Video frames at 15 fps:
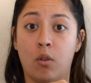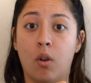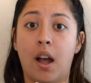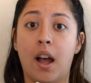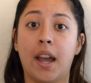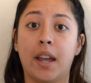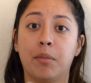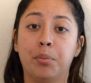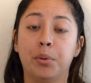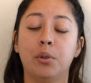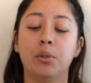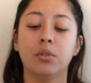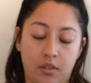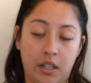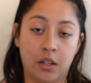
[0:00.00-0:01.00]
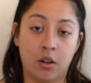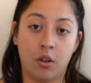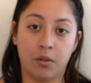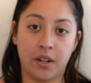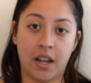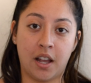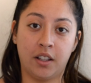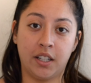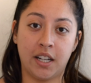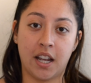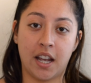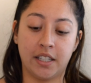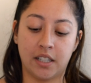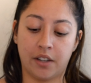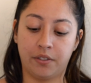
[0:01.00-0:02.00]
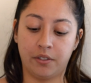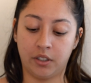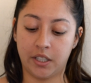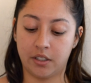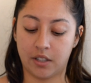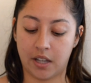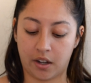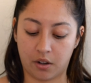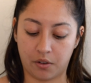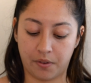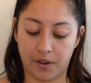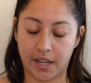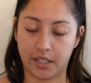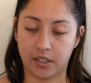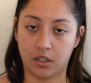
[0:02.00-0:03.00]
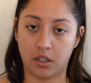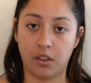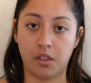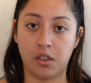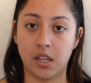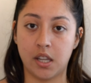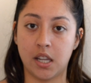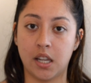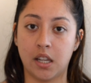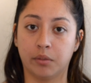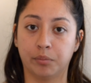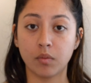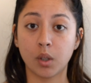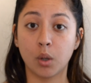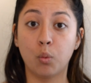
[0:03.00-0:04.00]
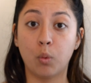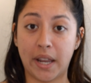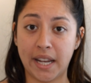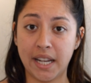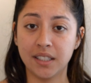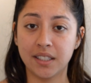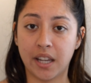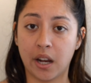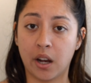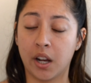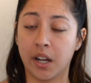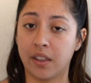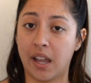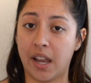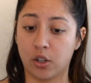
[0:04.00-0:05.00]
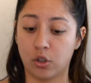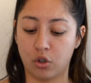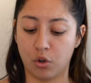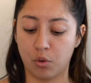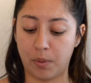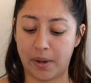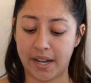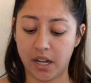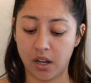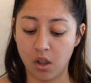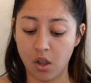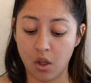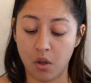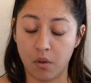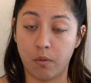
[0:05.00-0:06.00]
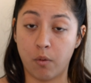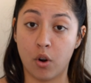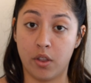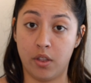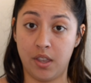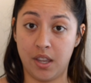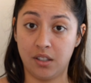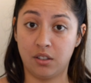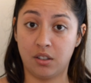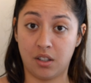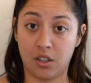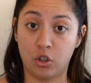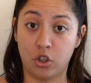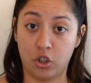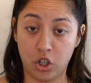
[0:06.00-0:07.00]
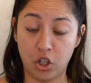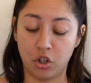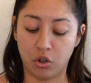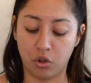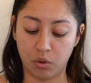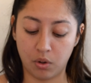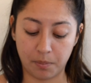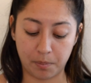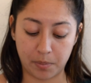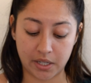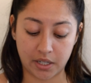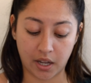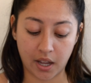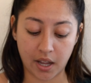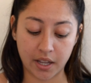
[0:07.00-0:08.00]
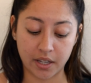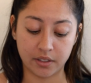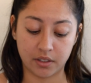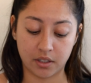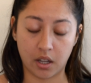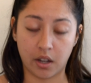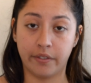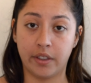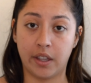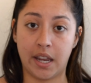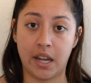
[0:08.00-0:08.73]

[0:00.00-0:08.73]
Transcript: high boots. In all reality, I definitely sacrificed the weight, carrying the extra weight for this shoe because of the